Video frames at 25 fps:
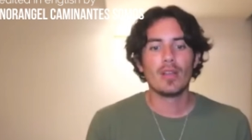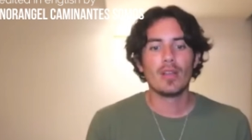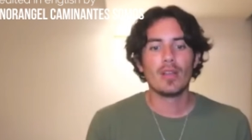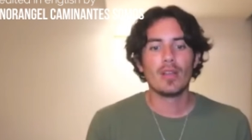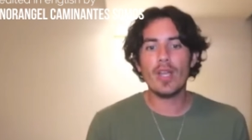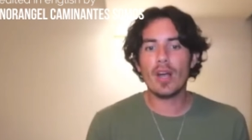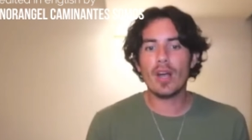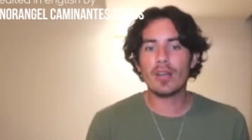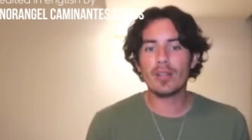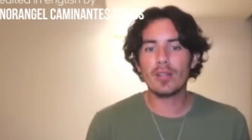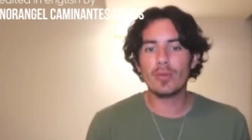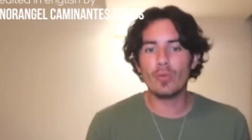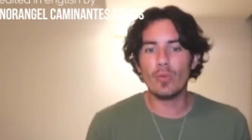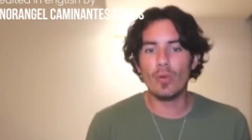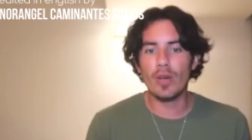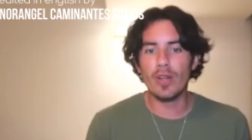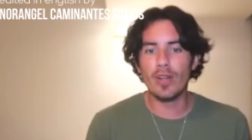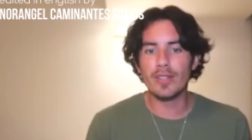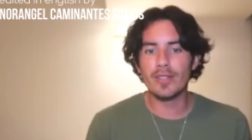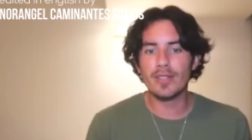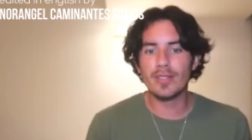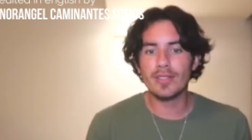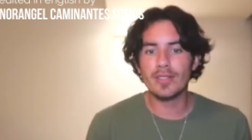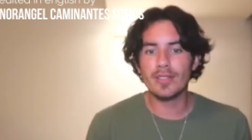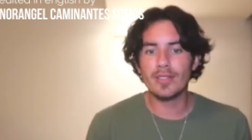we are the
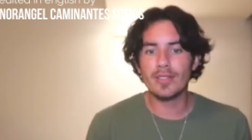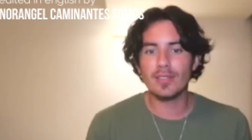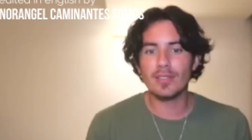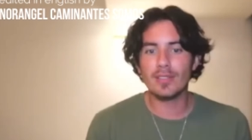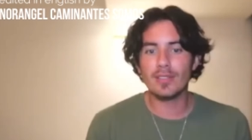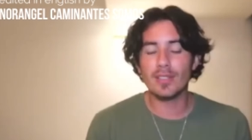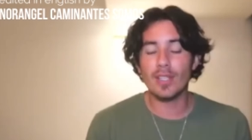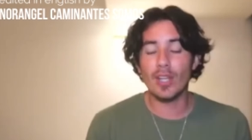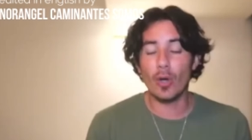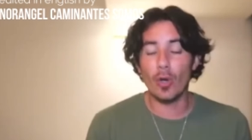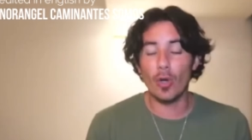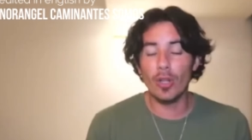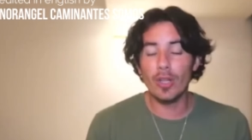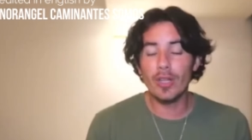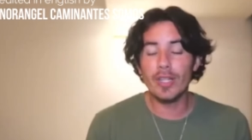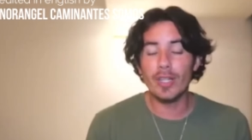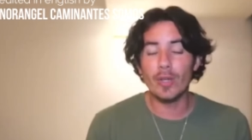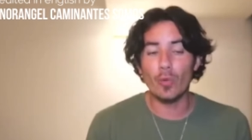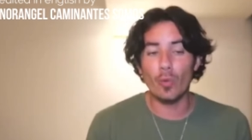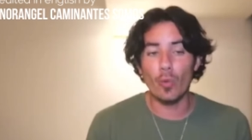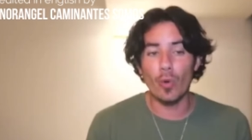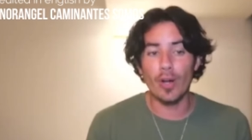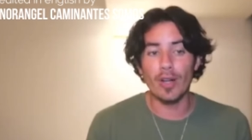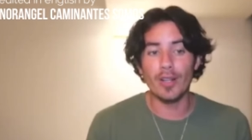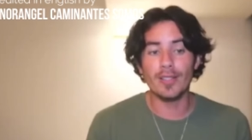ones, the
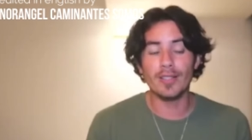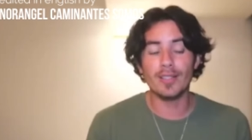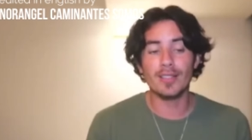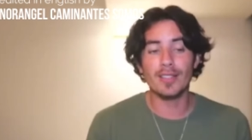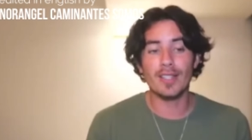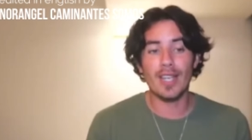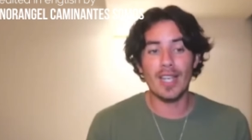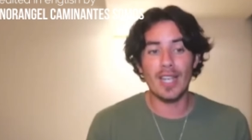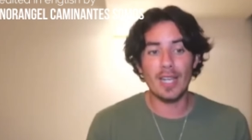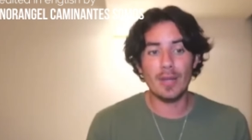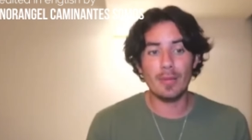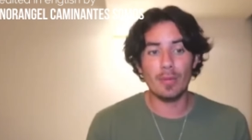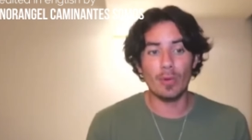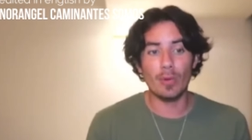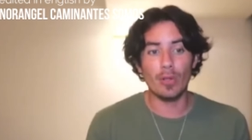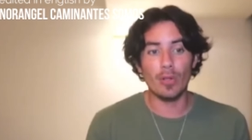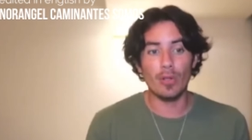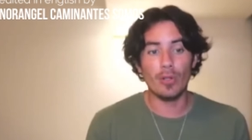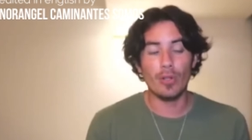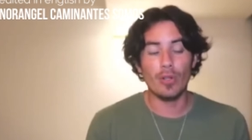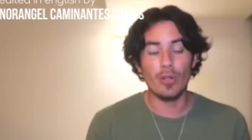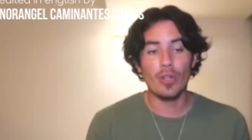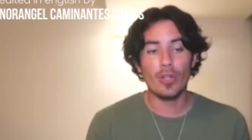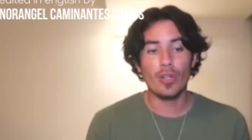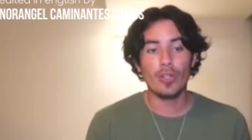only ones
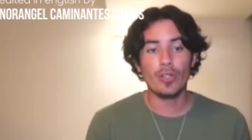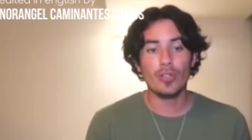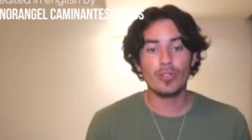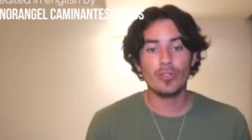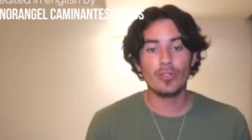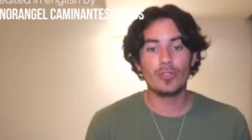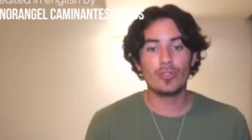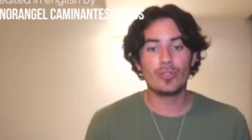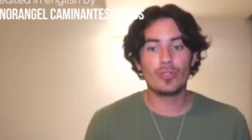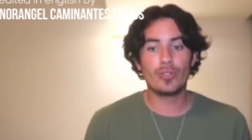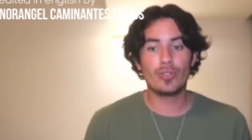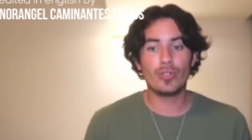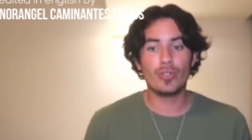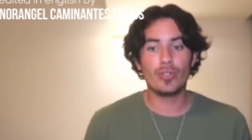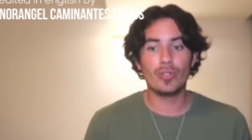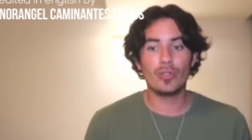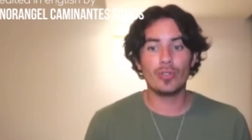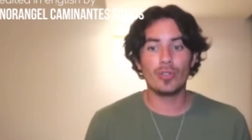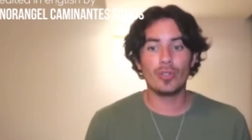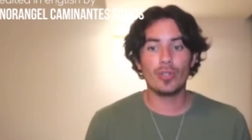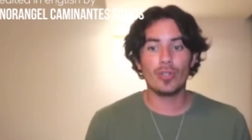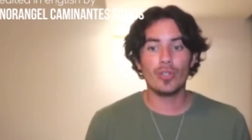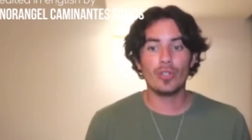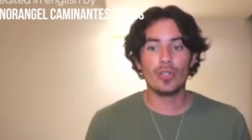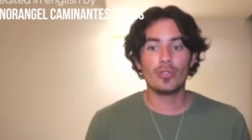able
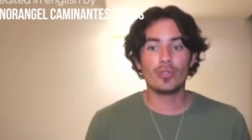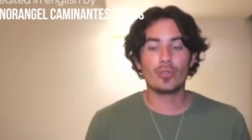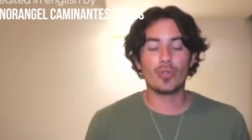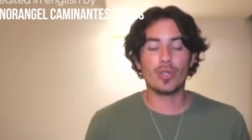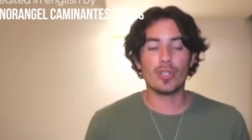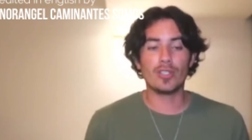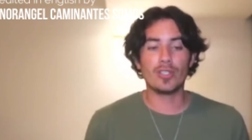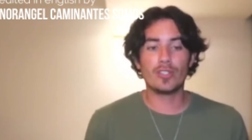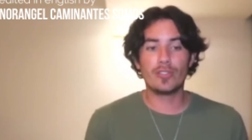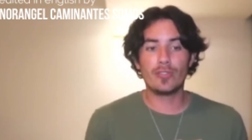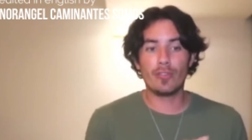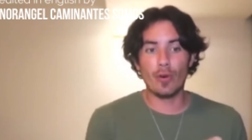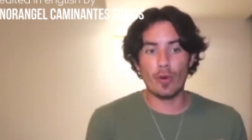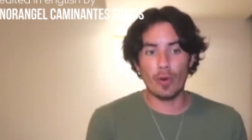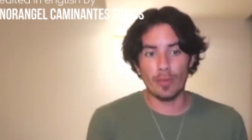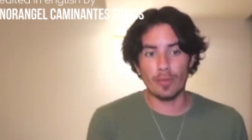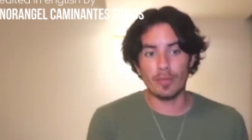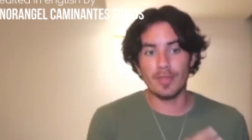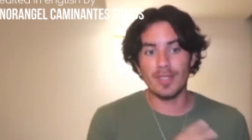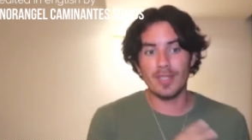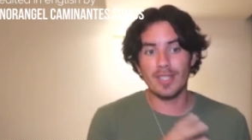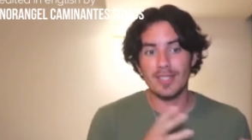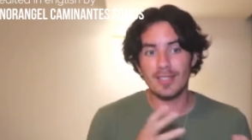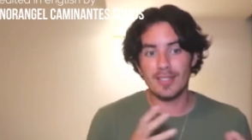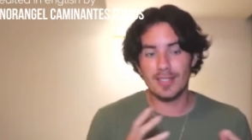to
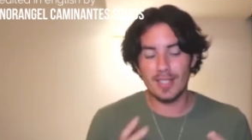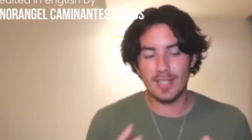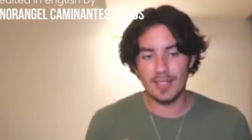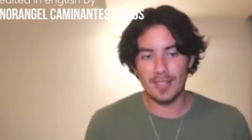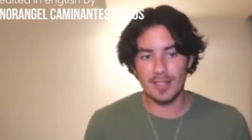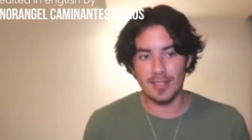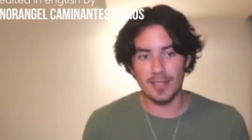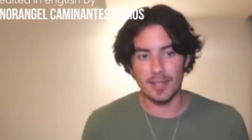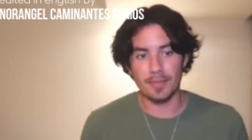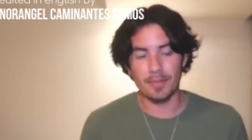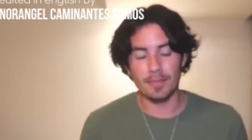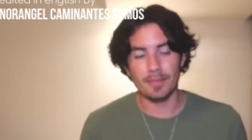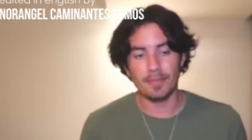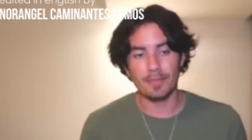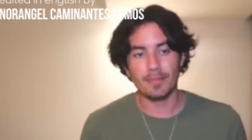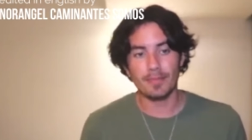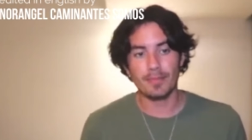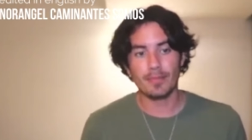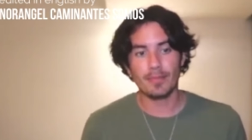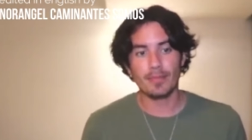transform the system